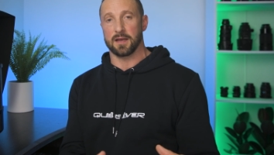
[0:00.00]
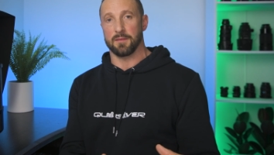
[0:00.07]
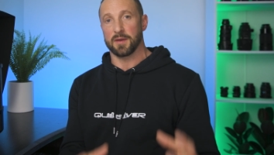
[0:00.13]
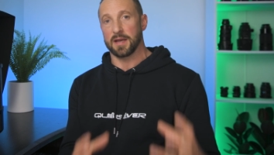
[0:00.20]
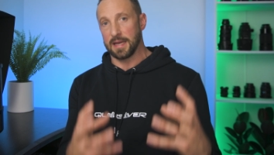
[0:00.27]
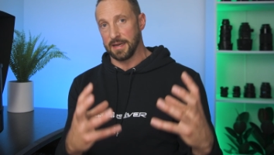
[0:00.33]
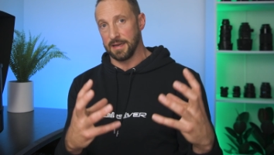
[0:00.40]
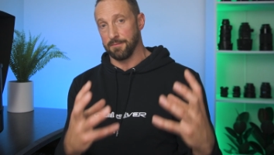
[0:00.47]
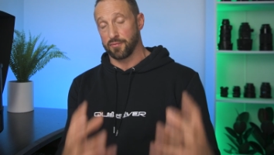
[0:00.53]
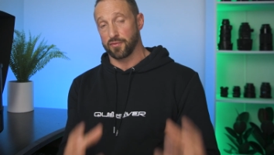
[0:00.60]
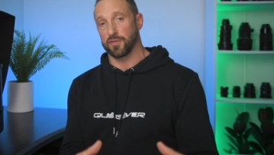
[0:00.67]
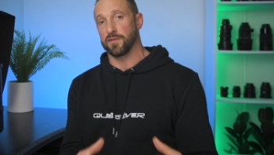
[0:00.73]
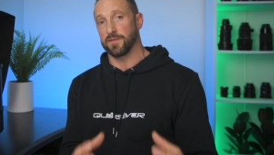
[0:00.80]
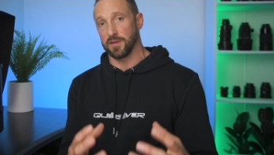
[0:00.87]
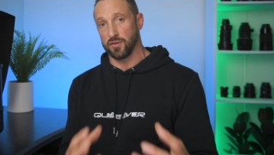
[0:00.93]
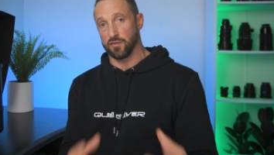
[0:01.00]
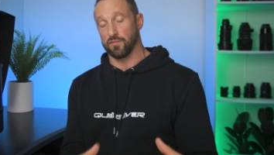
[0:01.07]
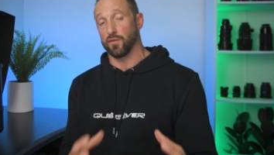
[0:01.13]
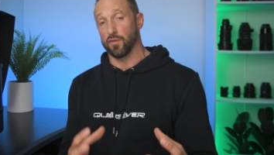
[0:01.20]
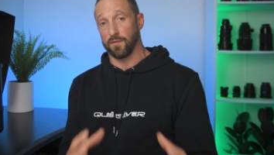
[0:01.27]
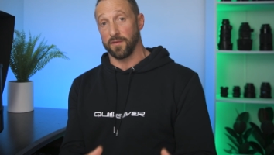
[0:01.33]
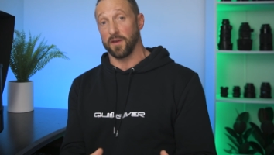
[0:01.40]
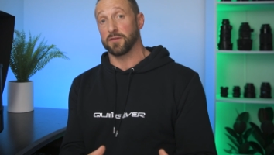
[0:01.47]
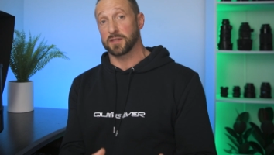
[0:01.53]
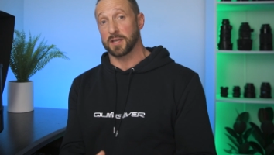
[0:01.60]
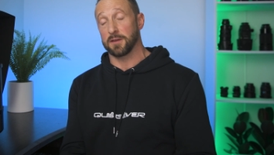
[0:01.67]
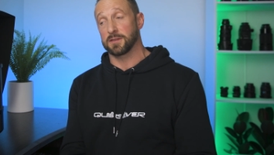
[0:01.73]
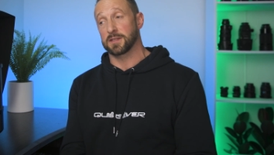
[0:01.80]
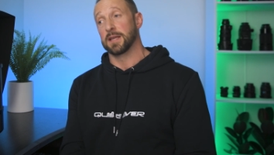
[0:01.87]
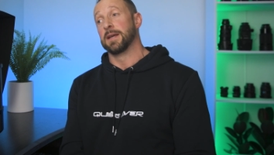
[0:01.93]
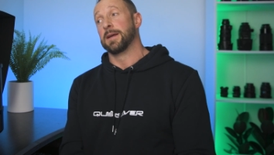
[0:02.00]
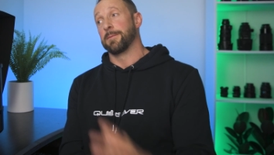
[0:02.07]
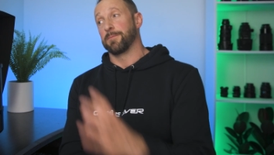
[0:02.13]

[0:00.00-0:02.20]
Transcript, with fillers: up and improving your raw photos.